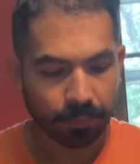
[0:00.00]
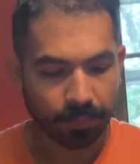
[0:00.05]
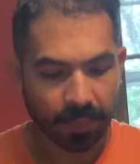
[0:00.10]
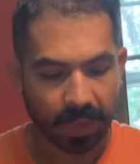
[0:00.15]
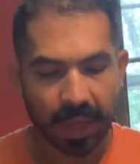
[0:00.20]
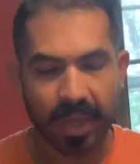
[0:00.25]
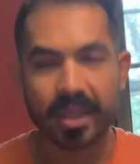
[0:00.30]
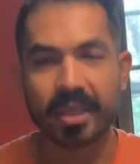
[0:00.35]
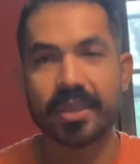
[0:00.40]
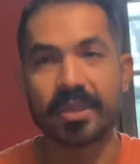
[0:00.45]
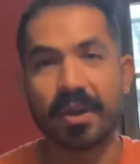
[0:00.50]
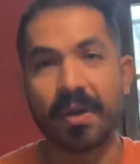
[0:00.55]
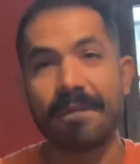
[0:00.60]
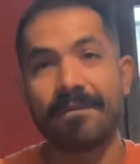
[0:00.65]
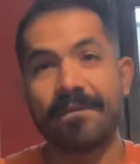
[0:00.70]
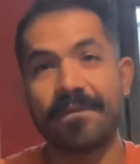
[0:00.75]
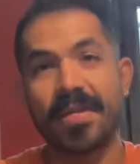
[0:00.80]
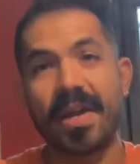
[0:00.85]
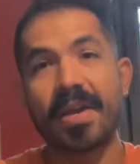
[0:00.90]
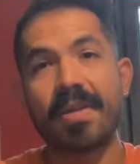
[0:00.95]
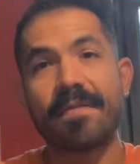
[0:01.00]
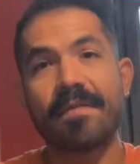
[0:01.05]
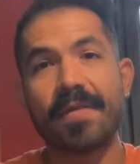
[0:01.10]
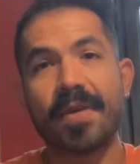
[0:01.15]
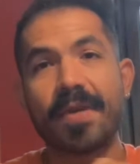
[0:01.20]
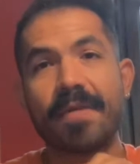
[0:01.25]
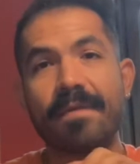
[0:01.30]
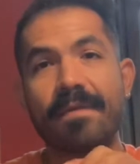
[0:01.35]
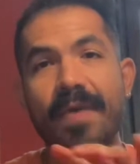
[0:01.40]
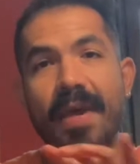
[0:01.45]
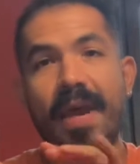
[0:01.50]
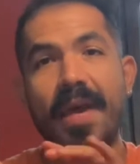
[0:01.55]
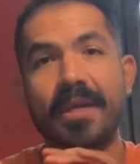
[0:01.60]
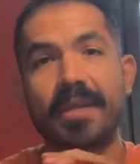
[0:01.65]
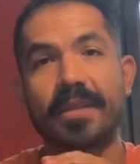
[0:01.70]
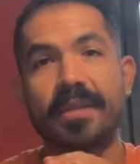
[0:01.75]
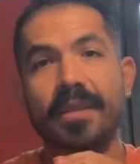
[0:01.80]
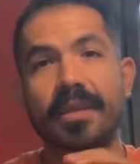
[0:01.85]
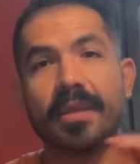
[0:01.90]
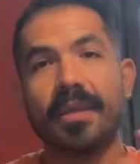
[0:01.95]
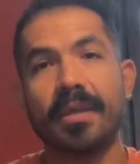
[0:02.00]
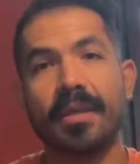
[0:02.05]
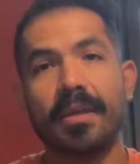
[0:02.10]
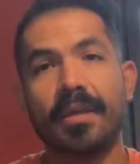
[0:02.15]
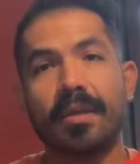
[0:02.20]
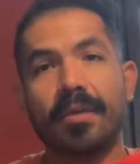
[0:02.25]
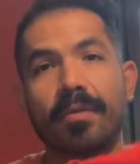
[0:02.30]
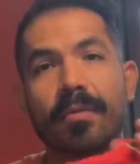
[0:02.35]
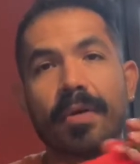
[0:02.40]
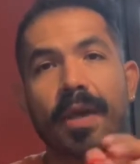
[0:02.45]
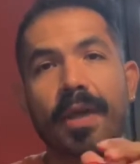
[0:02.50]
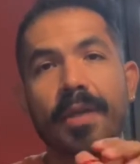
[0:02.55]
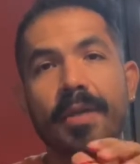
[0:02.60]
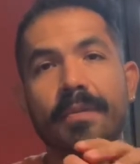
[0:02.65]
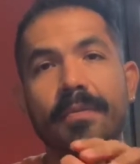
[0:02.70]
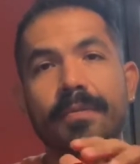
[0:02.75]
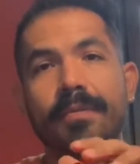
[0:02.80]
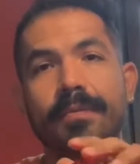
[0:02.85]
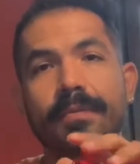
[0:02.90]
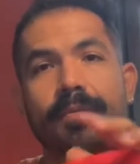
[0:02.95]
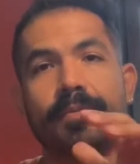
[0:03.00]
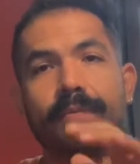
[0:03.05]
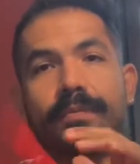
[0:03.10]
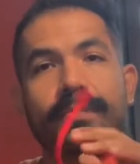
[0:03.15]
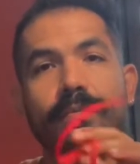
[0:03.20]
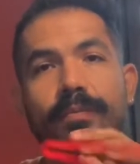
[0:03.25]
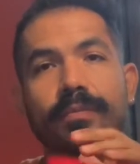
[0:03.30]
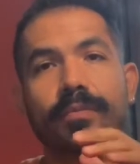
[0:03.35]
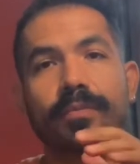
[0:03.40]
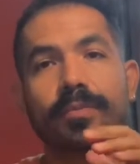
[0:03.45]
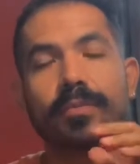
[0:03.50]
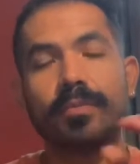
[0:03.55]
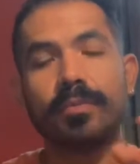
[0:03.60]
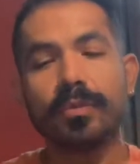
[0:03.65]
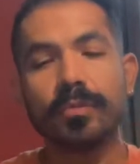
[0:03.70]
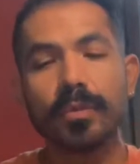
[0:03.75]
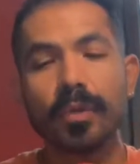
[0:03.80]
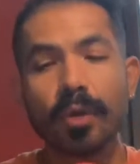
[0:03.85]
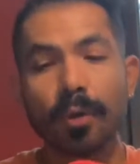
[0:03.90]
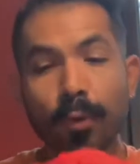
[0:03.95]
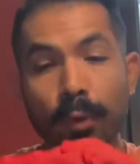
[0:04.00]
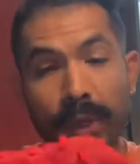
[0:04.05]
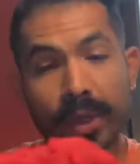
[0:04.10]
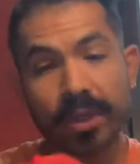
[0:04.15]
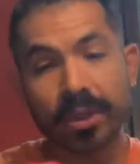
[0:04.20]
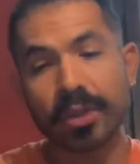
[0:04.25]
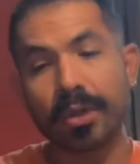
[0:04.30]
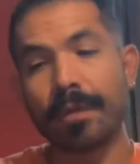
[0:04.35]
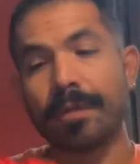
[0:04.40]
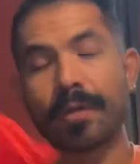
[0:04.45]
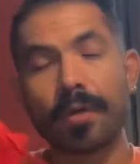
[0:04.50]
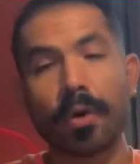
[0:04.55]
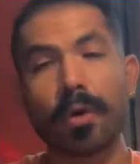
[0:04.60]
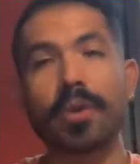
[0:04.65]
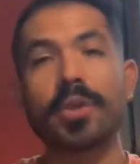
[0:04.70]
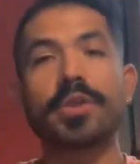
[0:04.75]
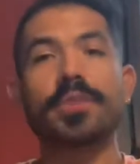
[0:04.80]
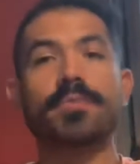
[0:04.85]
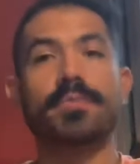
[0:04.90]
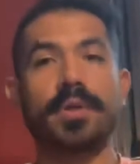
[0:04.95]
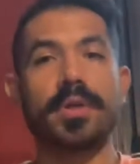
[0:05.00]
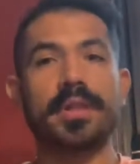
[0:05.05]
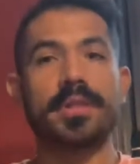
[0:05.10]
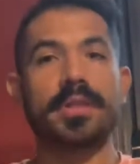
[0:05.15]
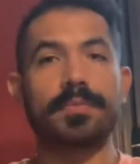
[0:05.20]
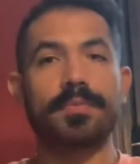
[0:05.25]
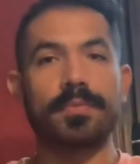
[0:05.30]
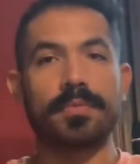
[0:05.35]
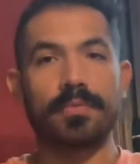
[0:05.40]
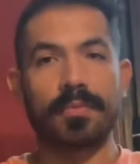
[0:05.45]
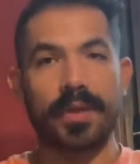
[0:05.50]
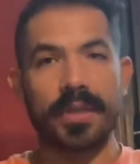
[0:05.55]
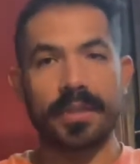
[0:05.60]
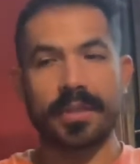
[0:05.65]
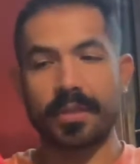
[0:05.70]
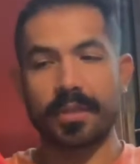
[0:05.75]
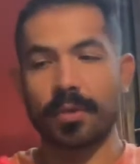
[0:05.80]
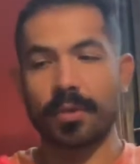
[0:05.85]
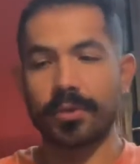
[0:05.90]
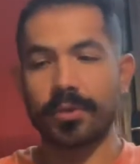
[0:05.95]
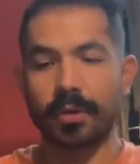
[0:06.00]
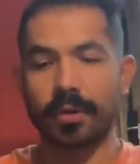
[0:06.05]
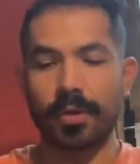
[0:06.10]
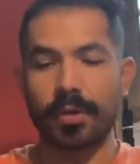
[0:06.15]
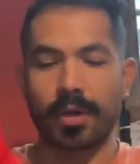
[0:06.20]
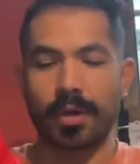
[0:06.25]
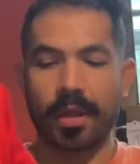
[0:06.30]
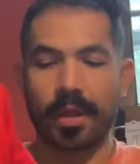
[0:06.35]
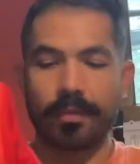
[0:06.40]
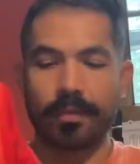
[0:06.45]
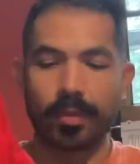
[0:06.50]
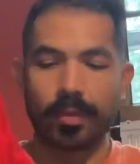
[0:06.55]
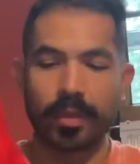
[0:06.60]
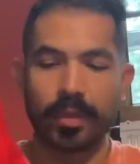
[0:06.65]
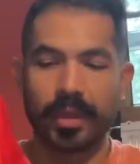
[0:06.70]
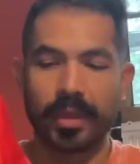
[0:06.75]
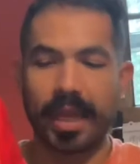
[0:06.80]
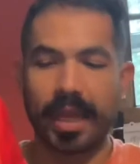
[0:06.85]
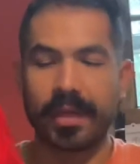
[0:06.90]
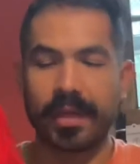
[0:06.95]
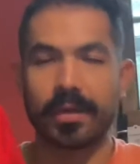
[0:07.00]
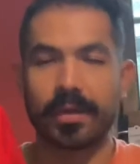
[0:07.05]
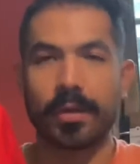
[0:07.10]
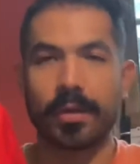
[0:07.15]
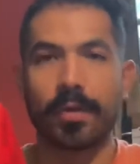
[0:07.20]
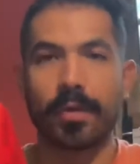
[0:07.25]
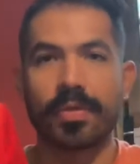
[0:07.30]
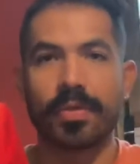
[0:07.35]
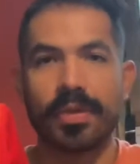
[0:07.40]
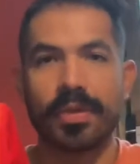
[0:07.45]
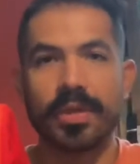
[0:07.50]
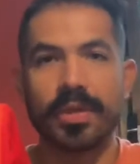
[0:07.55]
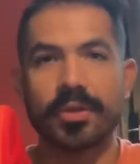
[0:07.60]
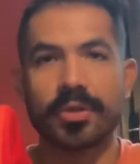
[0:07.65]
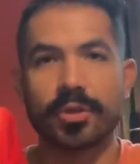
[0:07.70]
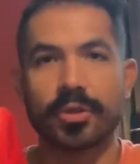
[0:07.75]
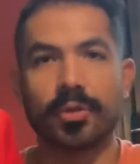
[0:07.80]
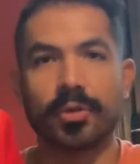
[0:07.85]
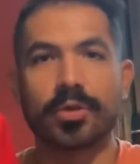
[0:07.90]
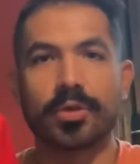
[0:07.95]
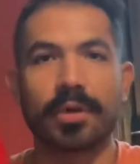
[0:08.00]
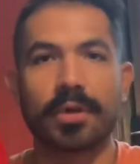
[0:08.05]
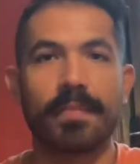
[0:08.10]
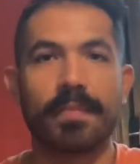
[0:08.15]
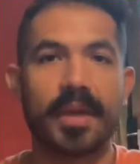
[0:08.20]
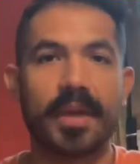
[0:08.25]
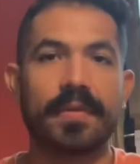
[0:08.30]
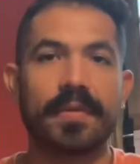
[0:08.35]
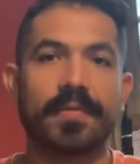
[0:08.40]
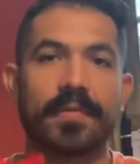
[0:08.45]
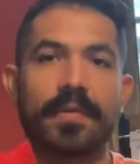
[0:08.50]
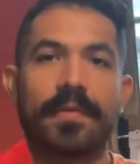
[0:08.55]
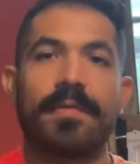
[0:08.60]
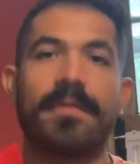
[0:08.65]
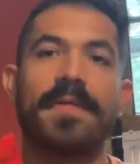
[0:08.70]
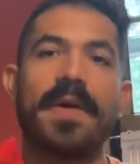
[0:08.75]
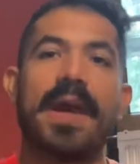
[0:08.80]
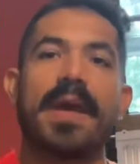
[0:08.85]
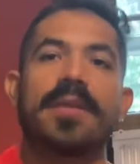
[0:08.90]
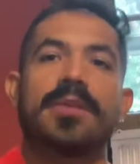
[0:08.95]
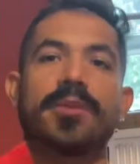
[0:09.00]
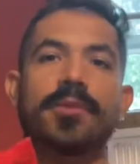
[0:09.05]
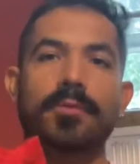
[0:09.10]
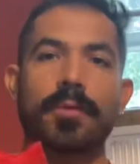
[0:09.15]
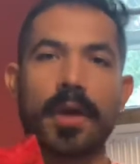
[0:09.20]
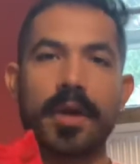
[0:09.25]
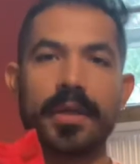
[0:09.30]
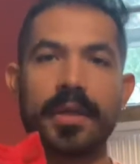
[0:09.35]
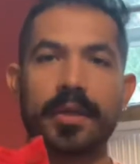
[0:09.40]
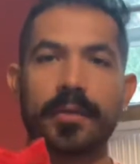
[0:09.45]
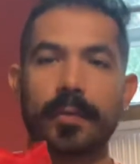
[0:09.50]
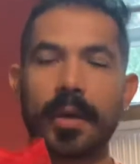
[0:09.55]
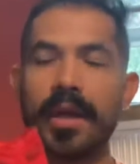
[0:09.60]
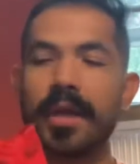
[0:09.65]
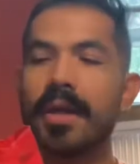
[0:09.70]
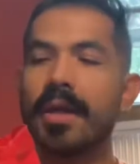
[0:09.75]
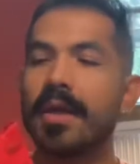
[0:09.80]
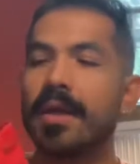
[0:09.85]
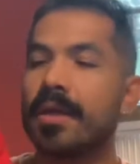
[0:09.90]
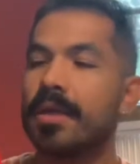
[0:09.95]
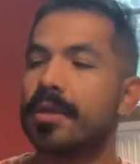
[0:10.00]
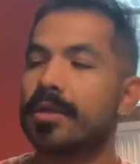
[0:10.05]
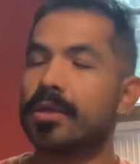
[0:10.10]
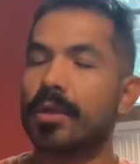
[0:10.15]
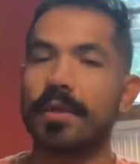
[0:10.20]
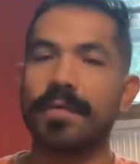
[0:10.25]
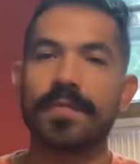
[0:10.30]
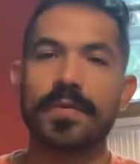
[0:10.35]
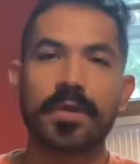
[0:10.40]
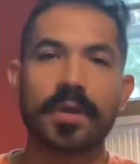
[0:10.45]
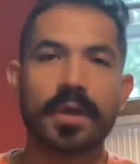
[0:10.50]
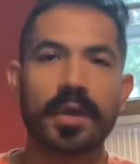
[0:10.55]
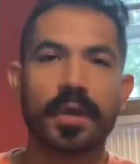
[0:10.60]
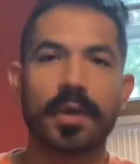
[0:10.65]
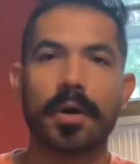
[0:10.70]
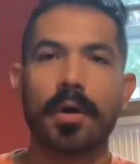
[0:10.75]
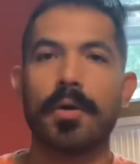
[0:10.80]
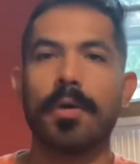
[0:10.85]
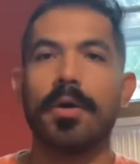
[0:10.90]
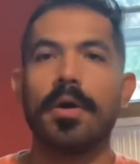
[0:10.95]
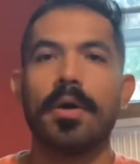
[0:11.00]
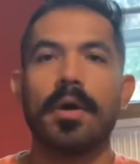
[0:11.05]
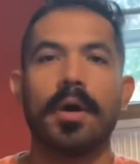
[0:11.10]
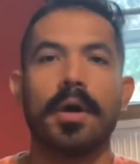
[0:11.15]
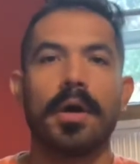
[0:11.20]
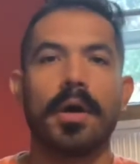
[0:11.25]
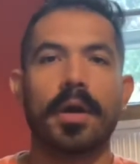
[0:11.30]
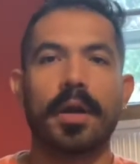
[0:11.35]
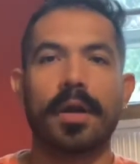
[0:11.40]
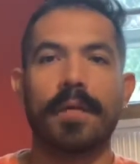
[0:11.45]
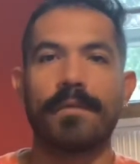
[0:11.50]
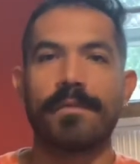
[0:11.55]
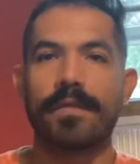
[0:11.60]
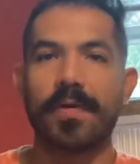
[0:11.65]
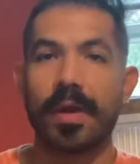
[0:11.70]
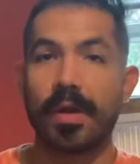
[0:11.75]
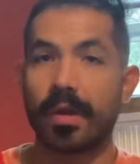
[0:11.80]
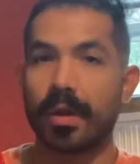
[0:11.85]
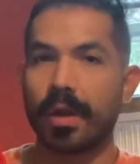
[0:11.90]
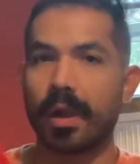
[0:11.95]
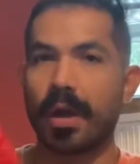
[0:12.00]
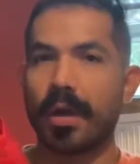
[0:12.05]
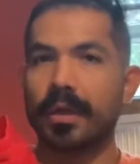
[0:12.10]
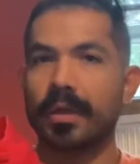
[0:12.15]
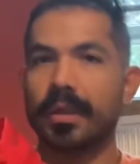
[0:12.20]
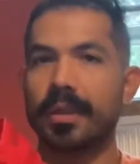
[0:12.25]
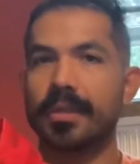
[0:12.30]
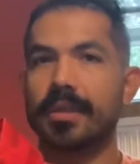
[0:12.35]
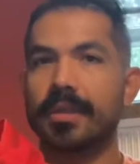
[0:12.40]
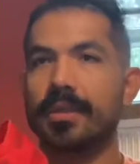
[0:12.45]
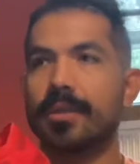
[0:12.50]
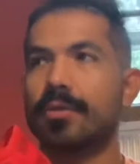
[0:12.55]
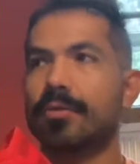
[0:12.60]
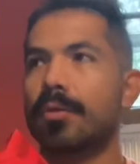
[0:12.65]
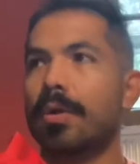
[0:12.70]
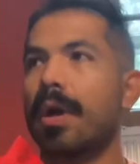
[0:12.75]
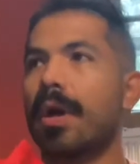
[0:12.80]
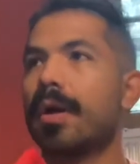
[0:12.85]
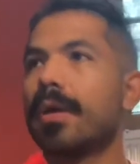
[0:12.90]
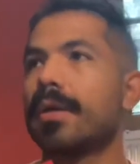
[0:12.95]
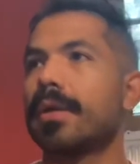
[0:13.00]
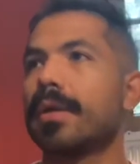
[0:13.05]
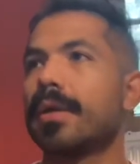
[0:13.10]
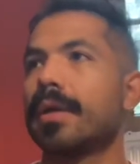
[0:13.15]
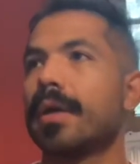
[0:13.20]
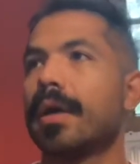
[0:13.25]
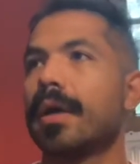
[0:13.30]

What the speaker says: they're very, very fast, right? Which of course brings also another point that, you know, these shoes are meant for fast running, right? So if you're gonna go on a very long distance run